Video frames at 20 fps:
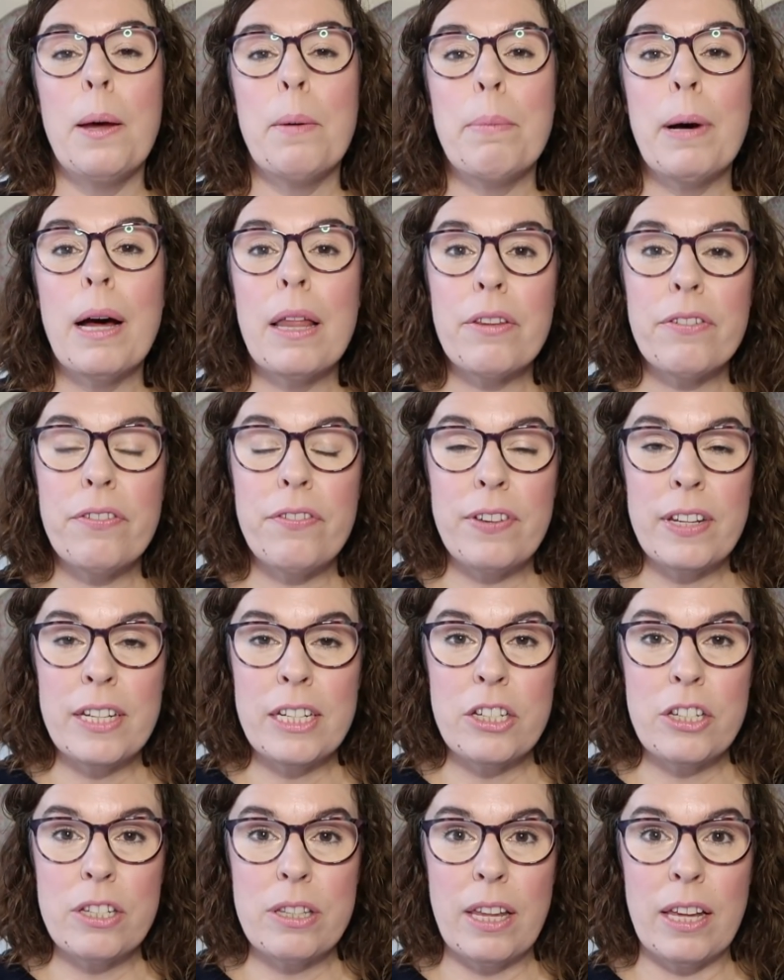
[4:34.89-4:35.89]
but the
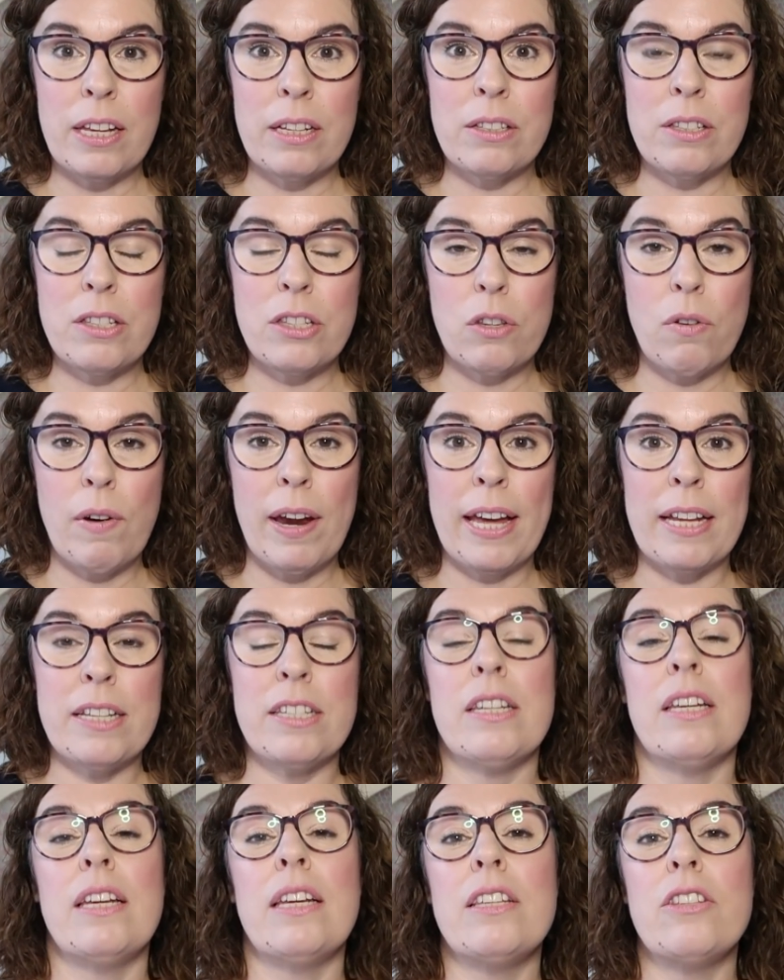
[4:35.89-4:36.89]
finished things
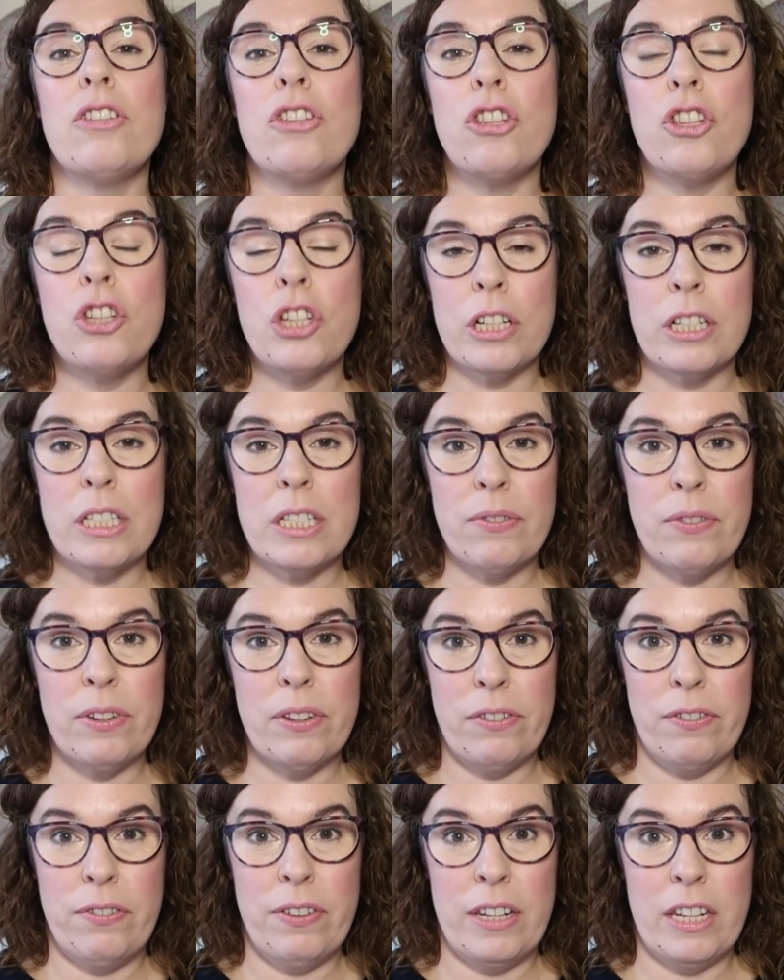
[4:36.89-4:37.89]
thread is just for
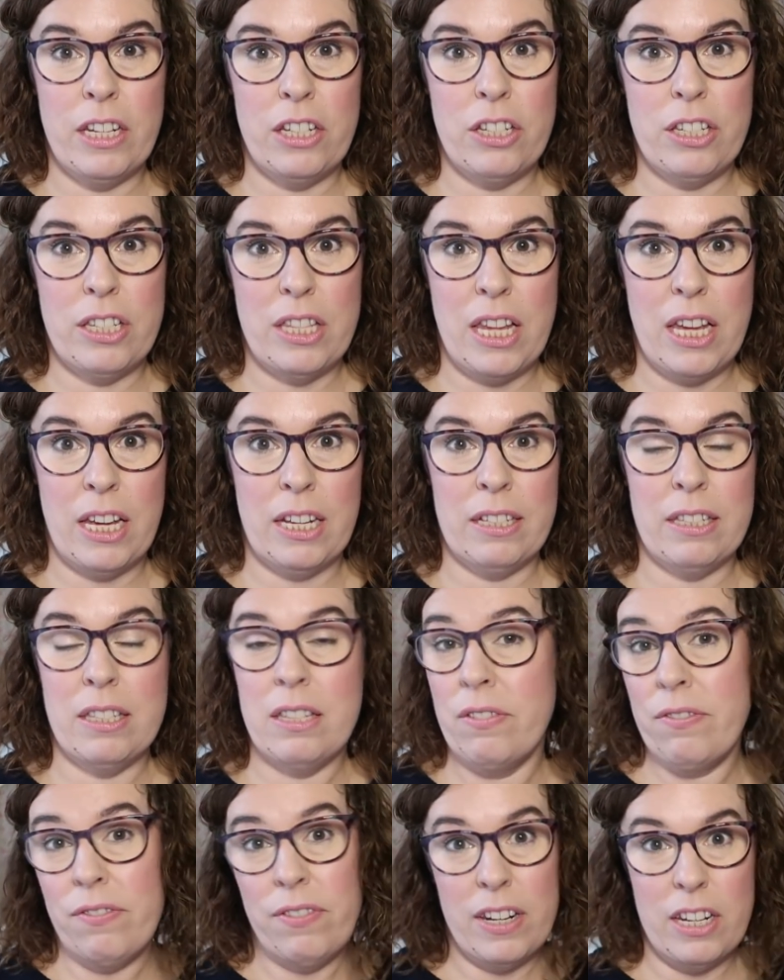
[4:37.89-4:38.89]
the finished things,
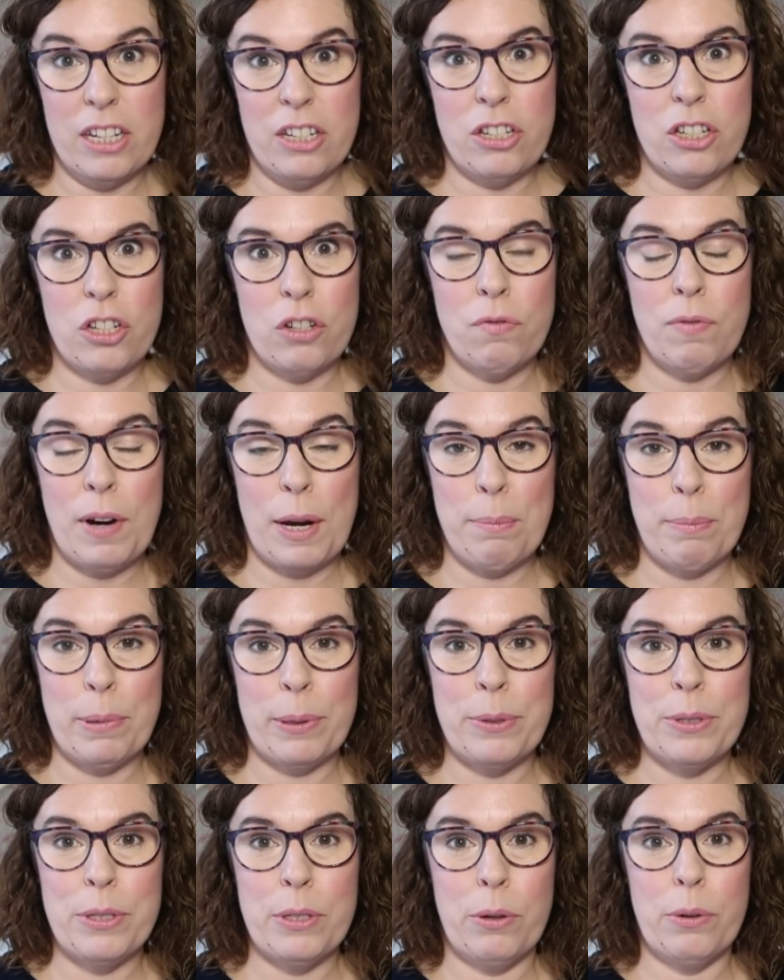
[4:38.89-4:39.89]
the finished
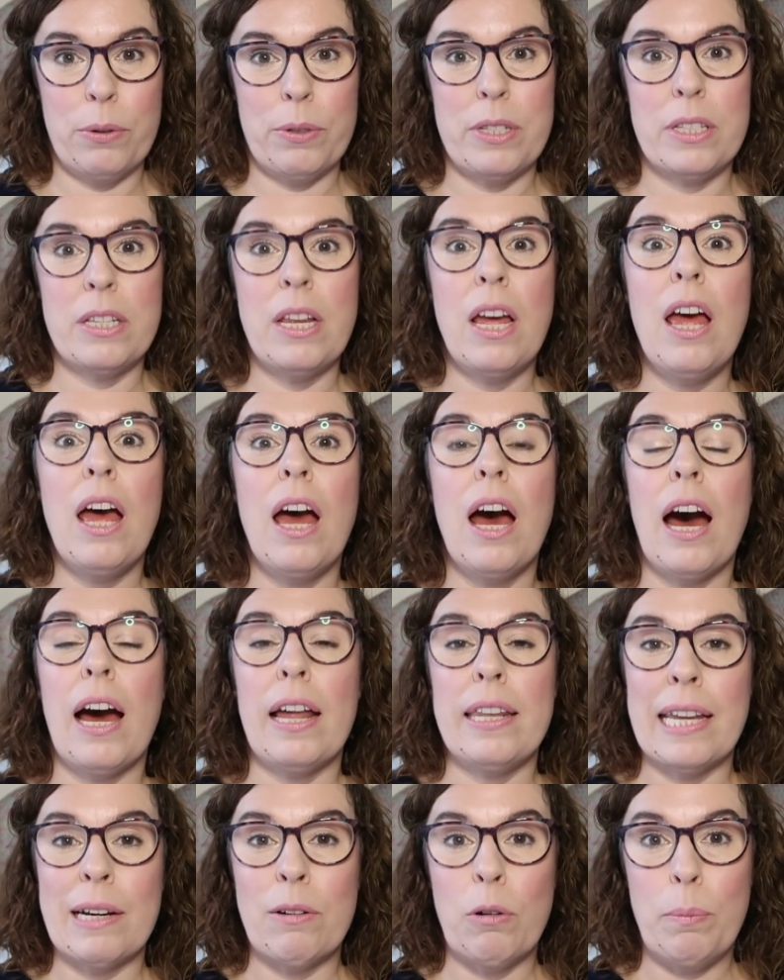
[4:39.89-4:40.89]
rainbow socks,
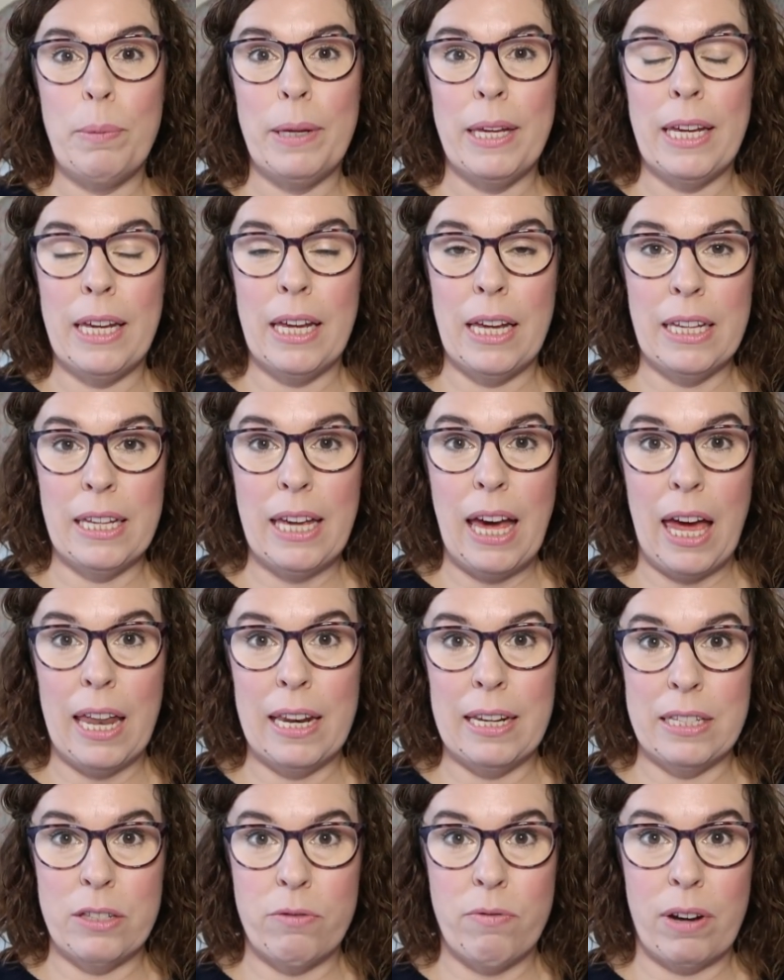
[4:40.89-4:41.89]
and that will be in
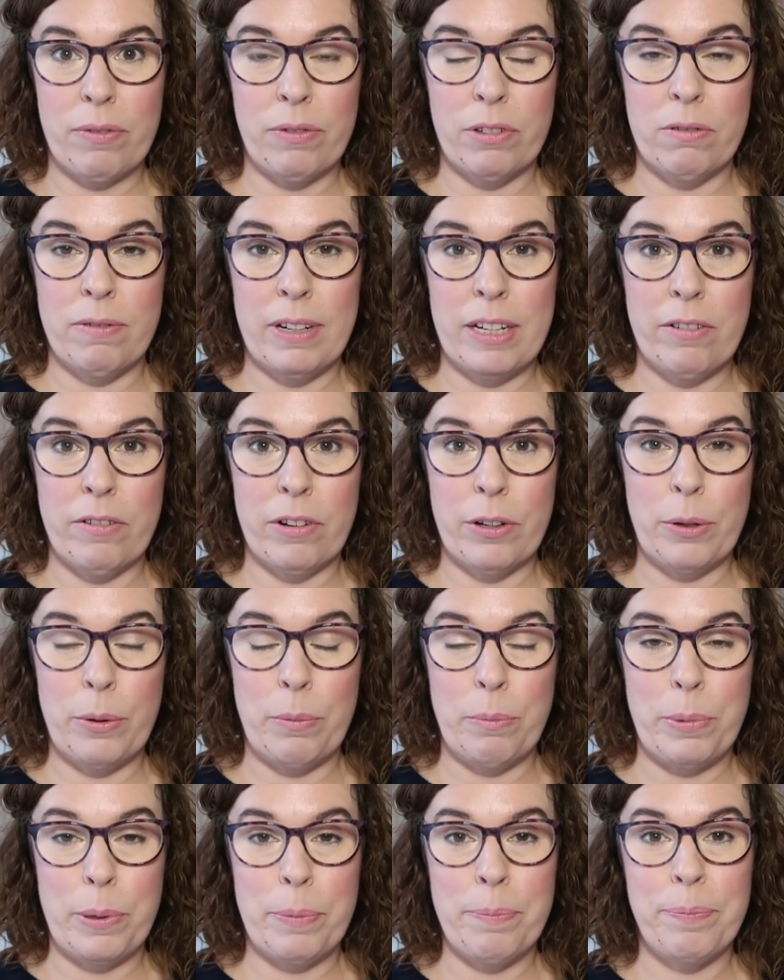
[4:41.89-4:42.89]
Kelly's Ravelry
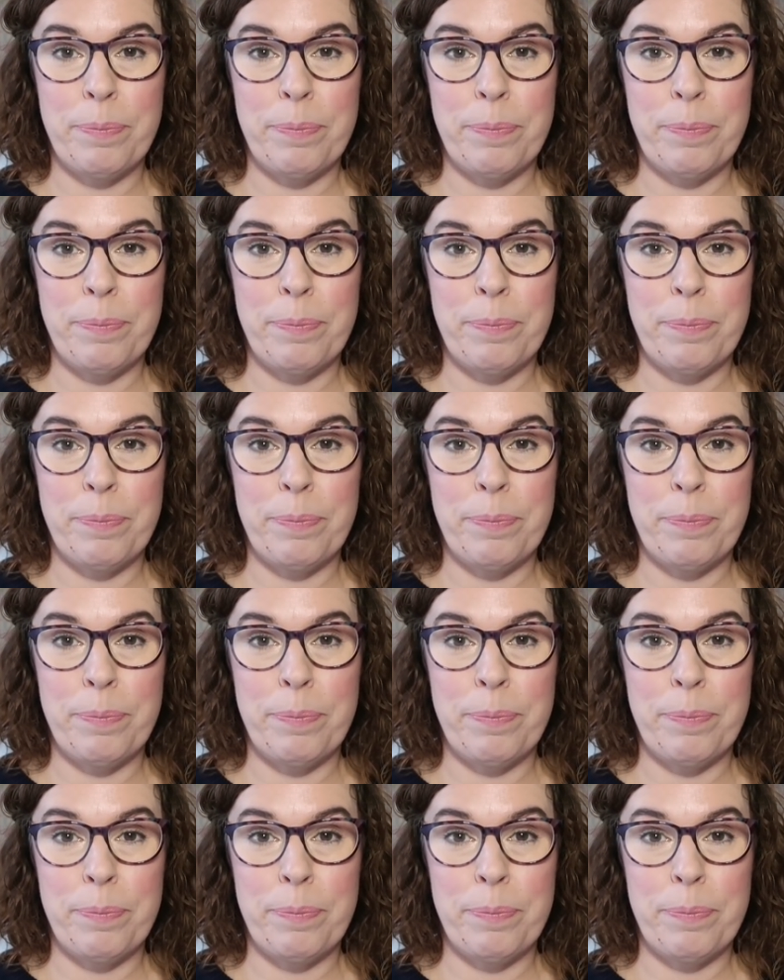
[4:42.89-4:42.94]
group.